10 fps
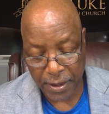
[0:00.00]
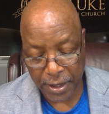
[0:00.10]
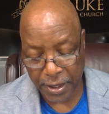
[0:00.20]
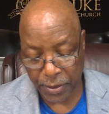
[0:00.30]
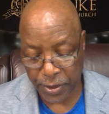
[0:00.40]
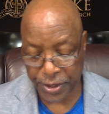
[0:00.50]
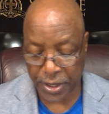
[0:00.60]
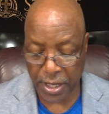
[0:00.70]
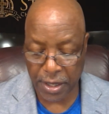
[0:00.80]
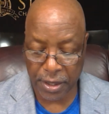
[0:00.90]
Now there was
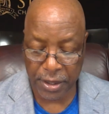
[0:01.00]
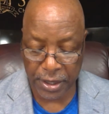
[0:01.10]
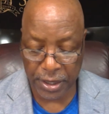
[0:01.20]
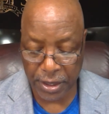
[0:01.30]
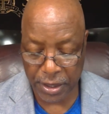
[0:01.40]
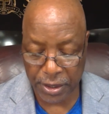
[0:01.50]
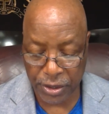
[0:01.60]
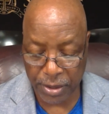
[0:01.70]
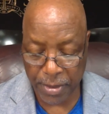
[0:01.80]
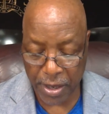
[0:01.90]
there near unto
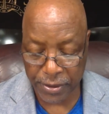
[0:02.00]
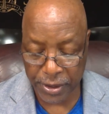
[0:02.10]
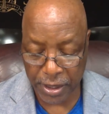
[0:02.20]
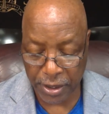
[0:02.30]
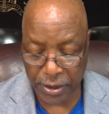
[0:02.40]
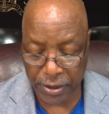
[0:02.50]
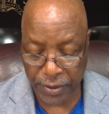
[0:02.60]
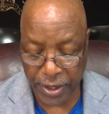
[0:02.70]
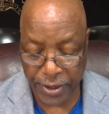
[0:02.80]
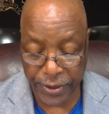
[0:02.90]
the mountain a
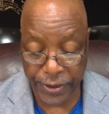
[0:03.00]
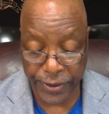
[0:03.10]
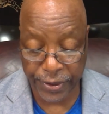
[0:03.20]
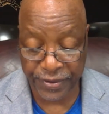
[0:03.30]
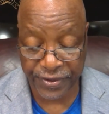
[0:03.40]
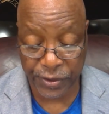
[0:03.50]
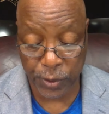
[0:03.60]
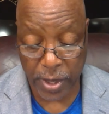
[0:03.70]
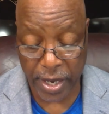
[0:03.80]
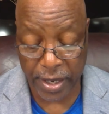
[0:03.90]
great herd of
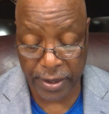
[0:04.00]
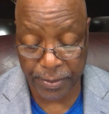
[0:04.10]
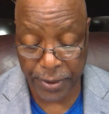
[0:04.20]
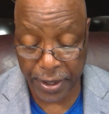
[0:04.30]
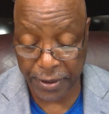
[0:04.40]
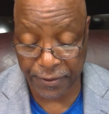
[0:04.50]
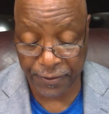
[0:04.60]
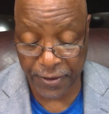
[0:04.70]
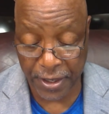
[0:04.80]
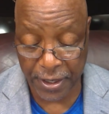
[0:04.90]
swine, pigs
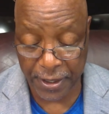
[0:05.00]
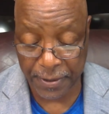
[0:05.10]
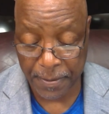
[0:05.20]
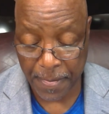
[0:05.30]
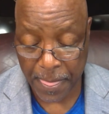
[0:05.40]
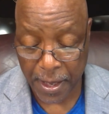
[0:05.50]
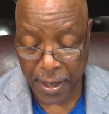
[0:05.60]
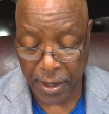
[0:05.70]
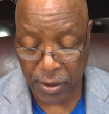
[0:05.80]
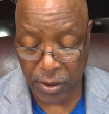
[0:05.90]
feeding,
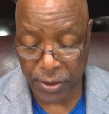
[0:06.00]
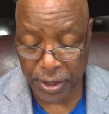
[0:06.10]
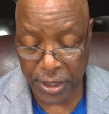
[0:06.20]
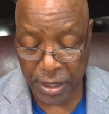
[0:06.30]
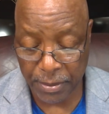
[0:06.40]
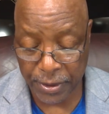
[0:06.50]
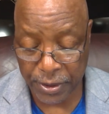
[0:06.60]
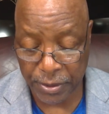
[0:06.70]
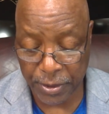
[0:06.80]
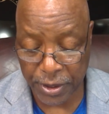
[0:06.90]
and all the
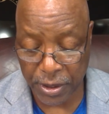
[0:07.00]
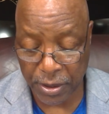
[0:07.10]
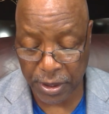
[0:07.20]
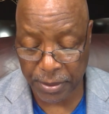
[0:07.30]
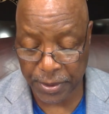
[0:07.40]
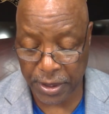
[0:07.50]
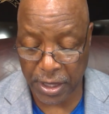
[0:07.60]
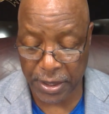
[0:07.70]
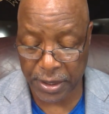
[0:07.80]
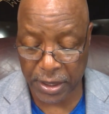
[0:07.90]
demons besought him,
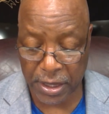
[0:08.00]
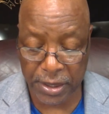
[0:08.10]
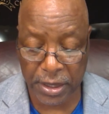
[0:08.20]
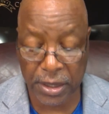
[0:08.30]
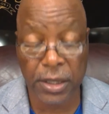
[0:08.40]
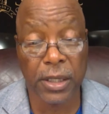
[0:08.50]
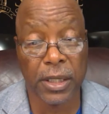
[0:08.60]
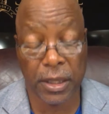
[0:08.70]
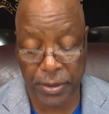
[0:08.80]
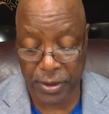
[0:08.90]
saying, "Send us into the
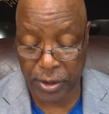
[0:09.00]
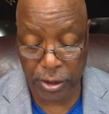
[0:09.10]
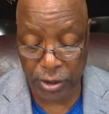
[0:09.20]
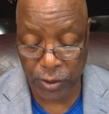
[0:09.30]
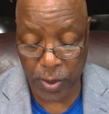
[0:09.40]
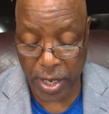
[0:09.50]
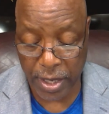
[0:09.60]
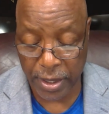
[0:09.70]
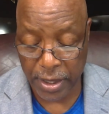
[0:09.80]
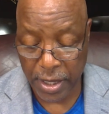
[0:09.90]
demons, to the swine,